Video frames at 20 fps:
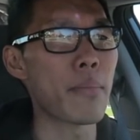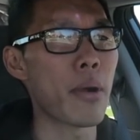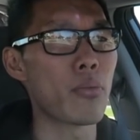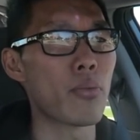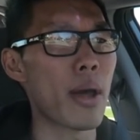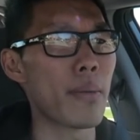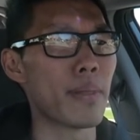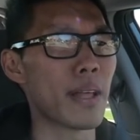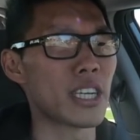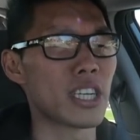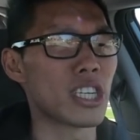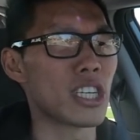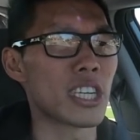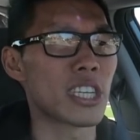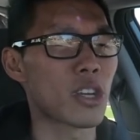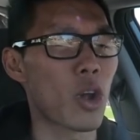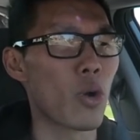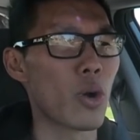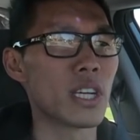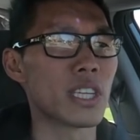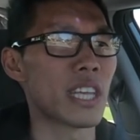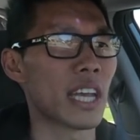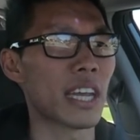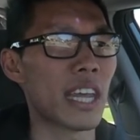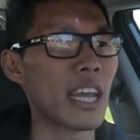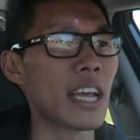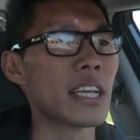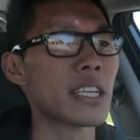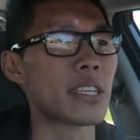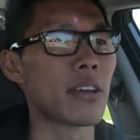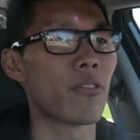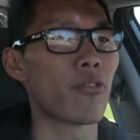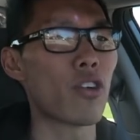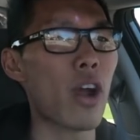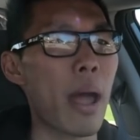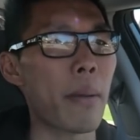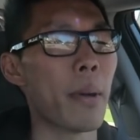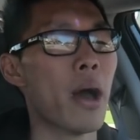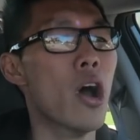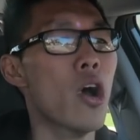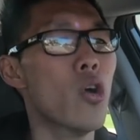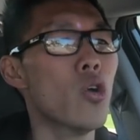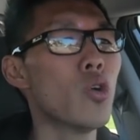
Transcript: am a rap legend. Just go as the kings of rap.